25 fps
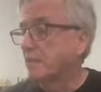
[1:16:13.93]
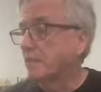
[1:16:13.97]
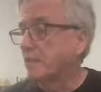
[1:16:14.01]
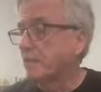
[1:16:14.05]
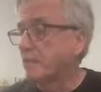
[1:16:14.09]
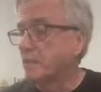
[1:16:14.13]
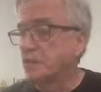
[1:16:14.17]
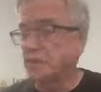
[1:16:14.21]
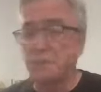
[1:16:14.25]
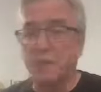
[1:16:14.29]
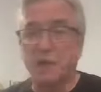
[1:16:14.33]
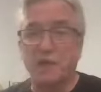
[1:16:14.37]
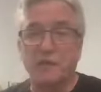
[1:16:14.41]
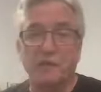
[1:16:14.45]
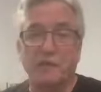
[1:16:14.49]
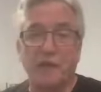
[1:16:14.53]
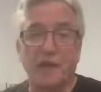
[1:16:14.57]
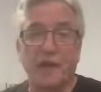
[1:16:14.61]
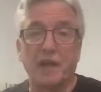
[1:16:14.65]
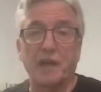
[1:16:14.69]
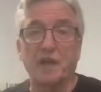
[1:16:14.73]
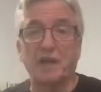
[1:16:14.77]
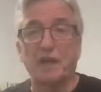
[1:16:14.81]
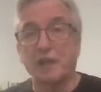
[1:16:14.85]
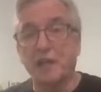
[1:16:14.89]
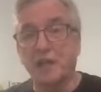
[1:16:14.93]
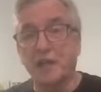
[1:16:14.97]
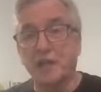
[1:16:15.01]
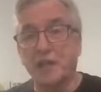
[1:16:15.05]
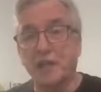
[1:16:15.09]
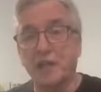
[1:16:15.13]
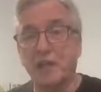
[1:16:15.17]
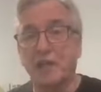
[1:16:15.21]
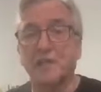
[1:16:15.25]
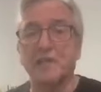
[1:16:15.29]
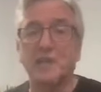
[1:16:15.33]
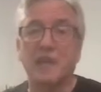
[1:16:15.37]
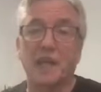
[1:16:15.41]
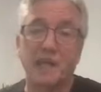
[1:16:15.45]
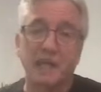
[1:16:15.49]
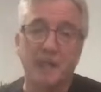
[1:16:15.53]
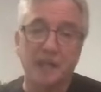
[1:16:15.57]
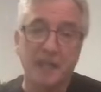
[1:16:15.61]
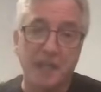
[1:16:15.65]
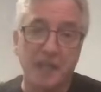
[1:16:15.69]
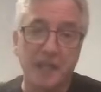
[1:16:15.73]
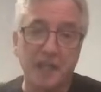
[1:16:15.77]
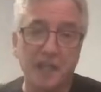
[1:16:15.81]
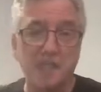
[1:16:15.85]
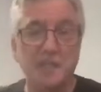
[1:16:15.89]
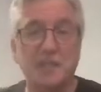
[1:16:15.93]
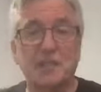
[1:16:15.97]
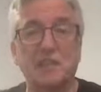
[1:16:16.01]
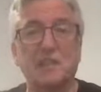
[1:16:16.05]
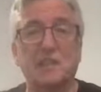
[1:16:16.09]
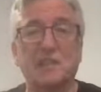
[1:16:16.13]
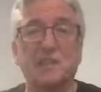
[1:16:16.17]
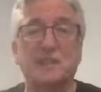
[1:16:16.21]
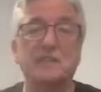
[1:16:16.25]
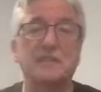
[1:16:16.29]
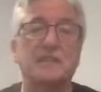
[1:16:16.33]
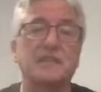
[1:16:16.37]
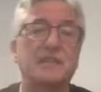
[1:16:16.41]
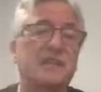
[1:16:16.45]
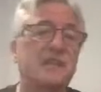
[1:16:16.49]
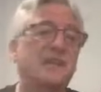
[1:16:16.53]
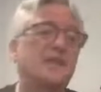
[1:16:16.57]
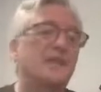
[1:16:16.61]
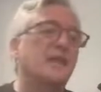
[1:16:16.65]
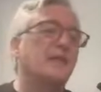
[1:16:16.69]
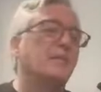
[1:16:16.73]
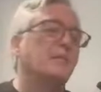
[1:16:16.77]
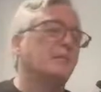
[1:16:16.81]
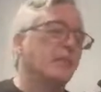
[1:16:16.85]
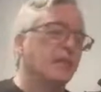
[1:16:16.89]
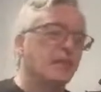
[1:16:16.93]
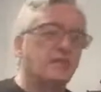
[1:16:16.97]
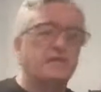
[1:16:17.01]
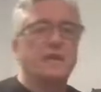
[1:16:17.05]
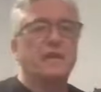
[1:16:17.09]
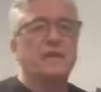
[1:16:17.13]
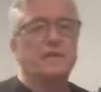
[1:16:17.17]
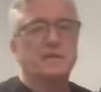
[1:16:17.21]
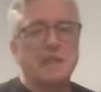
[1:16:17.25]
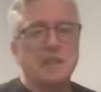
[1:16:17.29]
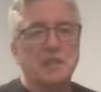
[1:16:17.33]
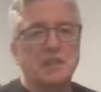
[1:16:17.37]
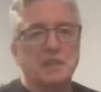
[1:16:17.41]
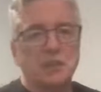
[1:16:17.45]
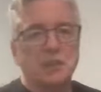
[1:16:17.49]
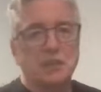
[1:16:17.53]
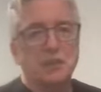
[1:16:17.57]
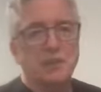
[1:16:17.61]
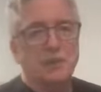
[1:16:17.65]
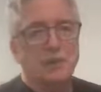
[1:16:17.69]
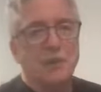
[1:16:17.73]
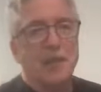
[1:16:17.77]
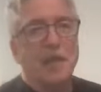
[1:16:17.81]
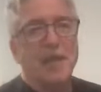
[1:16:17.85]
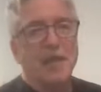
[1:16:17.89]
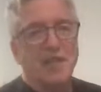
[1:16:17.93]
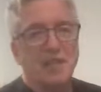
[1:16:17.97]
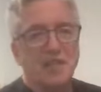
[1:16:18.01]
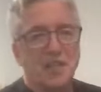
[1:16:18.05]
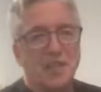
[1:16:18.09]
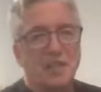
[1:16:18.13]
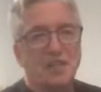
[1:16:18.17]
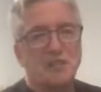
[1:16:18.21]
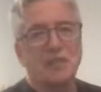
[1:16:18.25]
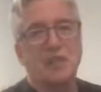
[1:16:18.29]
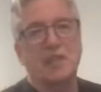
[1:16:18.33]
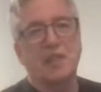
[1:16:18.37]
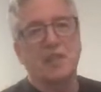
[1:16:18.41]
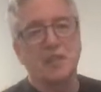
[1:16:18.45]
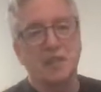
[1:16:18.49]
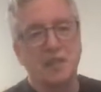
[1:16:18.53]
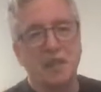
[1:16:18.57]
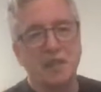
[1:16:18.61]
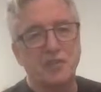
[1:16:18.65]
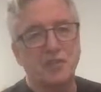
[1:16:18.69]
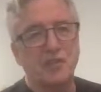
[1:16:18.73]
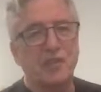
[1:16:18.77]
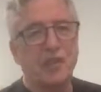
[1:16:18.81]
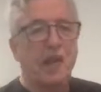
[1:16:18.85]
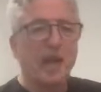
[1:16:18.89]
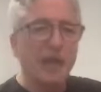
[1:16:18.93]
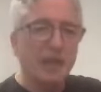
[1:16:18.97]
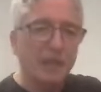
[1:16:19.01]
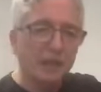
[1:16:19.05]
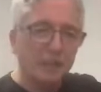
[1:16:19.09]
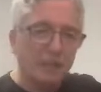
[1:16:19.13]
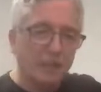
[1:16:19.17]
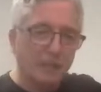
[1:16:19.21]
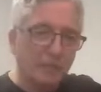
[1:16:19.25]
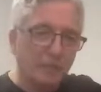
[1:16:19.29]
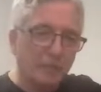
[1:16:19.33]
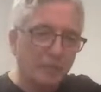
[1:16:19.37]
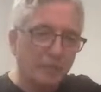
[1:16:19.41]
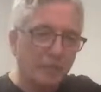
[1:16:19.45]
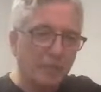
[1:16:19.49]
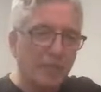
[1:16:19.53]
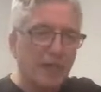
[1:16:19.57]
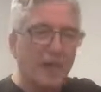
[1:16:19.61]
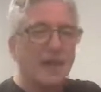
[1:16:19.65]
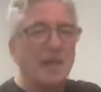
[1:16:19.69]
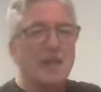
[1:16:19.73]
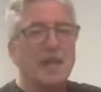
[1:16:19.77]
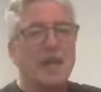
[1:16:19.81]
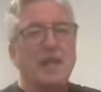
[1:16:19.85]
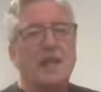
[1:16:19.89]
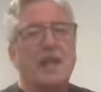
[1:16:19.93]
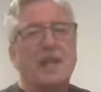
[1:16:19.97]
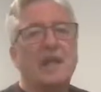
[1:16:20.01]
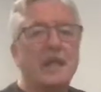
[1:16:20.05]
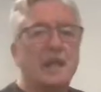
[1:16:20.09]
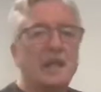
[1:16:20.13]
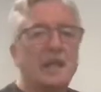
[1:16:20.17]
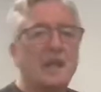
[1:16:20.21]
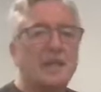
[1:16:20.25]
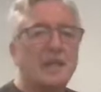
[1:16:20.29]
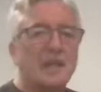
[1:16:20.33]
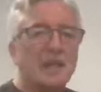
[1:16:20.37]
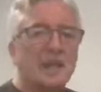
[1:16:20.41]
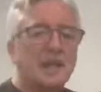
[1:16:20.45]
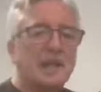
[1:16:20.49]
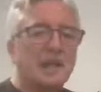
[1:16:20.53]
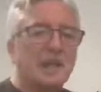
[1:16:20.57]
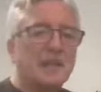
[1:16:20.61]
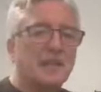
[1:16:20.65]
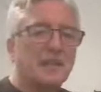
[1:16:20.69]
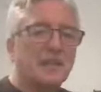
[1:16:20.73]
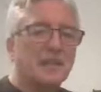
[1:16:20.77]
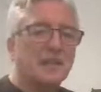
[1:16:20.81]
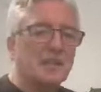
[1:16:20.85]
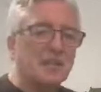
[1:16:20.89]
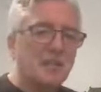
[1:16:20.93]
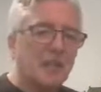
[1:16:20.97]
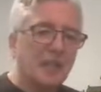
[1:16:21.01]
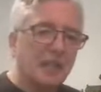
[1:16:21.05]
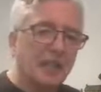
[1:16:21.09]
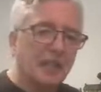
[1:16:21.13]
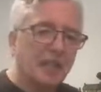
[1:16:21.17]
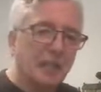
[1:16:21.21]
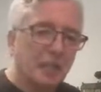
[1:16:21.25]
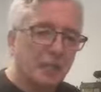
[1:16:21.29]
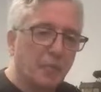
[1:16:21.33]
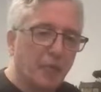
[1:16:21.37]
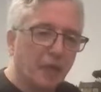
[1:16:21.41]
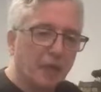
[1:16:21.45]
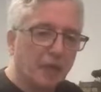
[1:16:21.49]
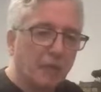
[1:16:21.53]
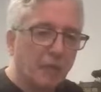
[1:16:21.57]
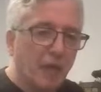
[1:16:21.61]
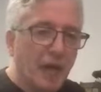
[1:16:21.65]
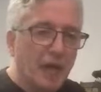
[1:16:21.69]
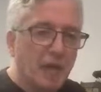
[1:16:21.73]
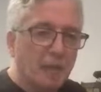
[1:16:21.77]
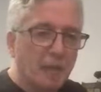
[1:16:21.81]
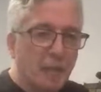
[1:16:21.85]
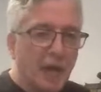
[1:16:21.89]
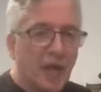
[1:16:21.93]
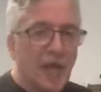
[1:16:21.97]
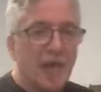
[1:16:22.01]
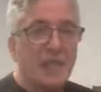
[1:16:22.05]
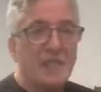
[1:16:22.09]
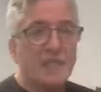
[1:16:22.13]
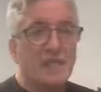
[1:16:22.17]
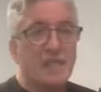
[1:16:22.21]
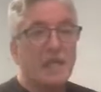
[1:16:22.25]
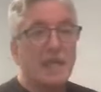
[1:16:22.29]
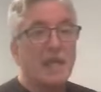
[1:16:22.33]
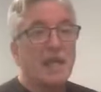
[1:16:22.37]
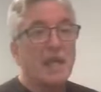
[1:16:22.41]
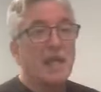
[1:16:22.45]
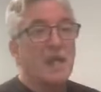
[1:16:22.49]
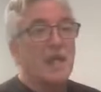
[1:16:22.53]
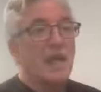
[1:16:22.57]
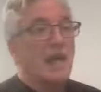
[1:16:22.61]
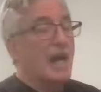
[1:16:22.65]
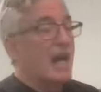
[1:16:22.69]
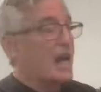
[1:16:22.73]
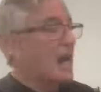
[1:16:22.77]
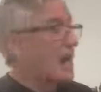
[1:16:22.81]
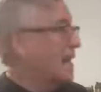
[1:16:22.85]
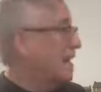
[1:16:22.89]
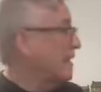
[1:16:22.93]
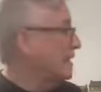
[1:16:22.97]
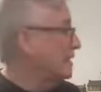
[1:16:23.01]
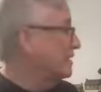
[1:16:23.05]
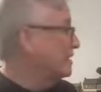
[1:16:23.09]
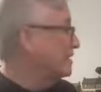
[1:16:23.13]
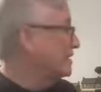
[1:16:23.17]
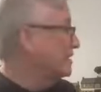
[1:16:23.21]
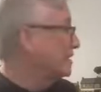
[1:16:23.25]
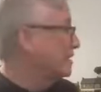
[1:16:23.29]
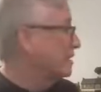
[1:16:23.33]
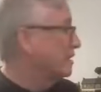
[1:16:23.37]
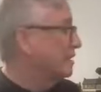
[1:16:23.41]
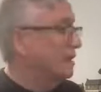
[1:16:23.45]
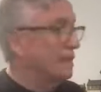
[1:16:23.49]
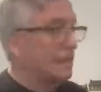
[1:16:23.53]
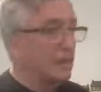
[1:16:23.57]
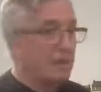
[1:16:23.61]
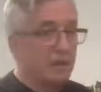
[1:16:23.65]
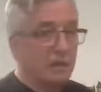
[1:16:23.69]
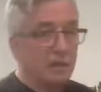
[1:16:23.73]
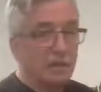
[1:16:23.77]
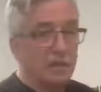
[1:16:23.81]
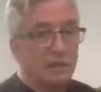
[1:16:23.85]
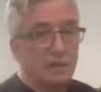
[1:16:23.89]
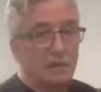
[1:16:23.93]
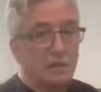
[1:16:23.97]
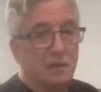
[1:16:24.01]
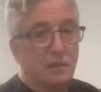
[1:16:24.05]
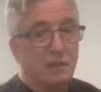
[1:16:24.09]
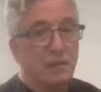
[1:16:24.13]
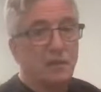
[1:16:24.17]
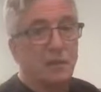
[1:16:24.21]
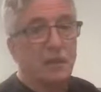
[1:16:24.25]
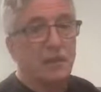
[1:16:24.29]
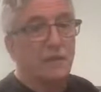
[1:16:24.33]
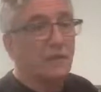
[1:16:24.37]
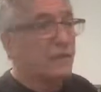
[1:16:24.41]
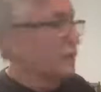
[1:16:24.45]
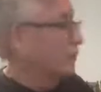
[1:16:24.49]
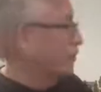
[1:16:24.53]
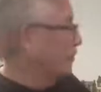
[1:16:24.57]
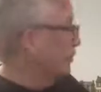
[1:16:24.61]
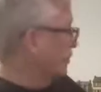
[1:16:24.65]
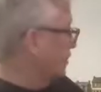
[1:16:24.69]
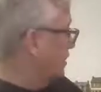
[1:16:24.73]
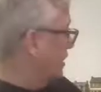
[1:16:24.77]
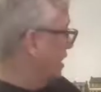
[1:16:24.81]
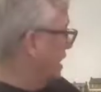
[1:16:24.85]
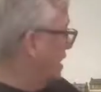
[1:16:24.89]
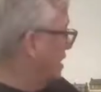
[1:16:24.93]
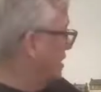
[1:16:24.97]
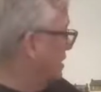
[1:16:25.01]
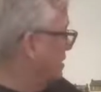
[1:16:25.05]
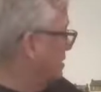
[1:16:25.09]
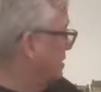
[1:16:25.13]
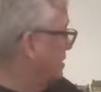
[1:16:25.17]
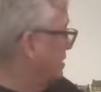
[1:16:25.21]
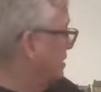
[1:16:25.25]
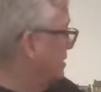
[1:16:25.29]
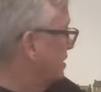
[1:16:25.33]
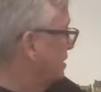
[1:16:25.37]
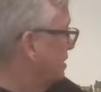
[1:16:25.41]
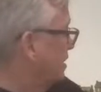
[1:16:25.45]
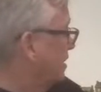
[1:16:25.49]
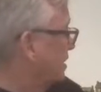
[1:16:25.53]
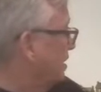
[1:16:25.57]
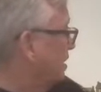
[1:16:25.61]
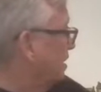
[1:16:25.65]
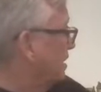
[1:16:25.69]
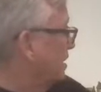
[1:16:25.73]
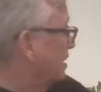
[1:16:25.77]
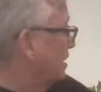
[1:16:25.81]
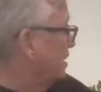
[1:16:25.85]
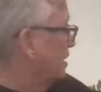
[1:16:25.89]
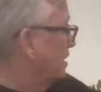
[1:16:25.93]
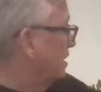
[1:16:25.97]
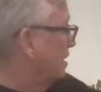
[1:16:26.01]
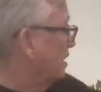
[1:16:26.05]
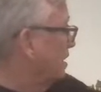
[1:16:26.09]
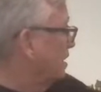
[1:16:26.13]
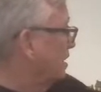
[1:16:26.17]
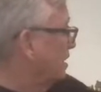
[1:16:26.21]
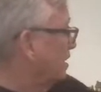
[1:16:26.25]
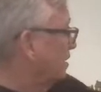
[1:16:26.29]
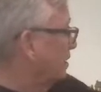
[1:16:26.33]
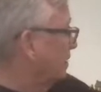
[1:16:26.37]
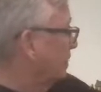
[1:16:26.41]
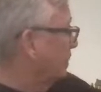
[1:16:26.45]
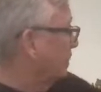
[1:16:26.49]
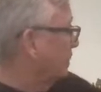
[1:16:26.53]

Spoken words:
Spitfire, Hurricane, Lancaster, B-52, etc., hanging from the ceiling above my bed. And you know, if you look at the